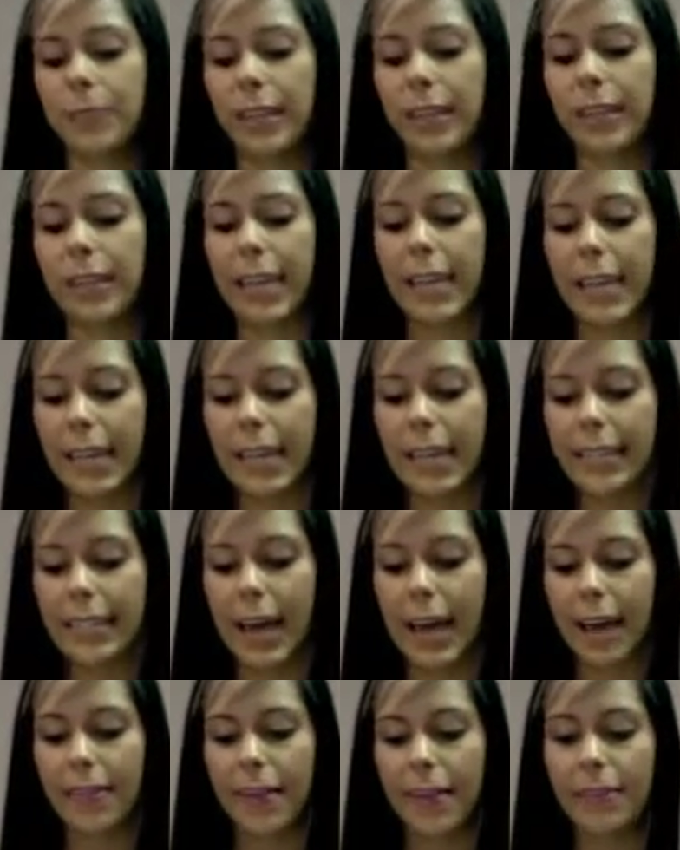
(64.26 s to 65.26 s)
ladies
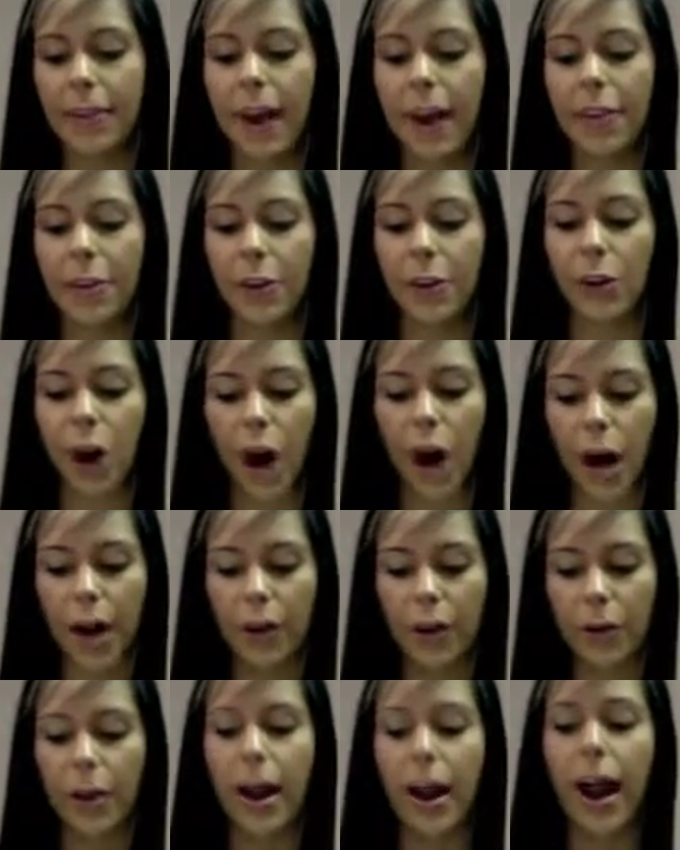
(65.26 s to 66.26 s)
that they've either got
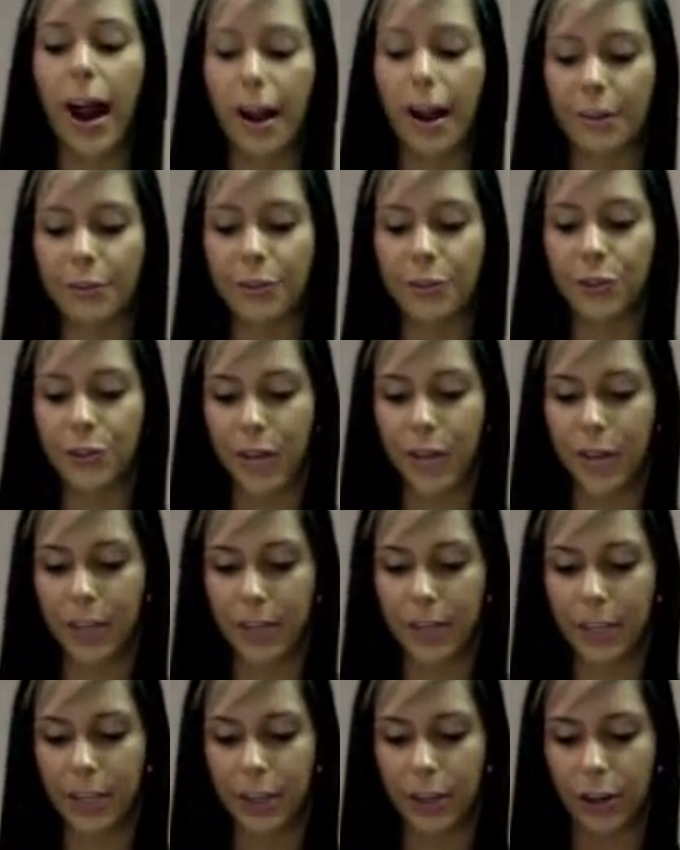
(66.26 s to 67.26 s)
or have their training
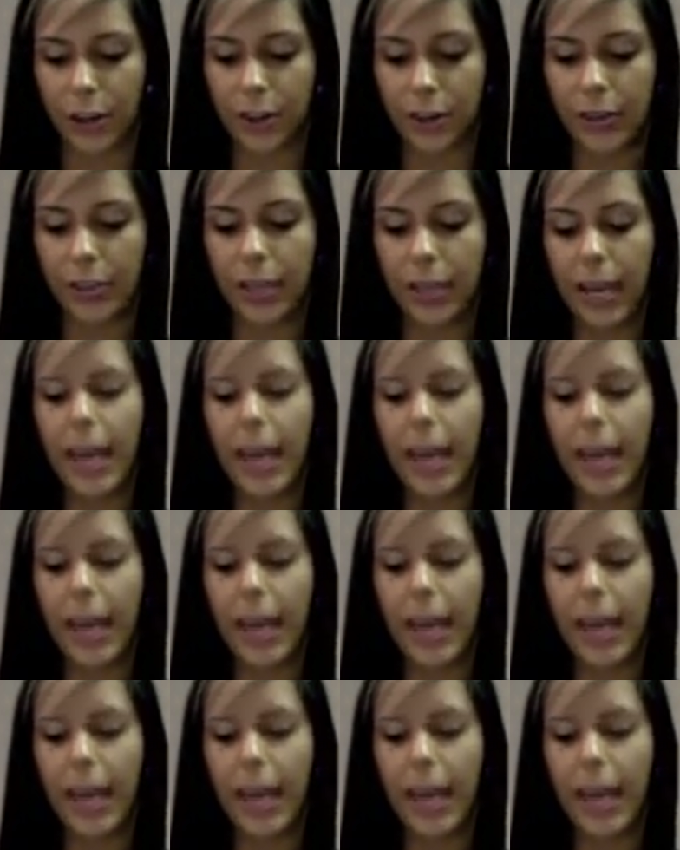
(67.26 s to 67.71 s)
materials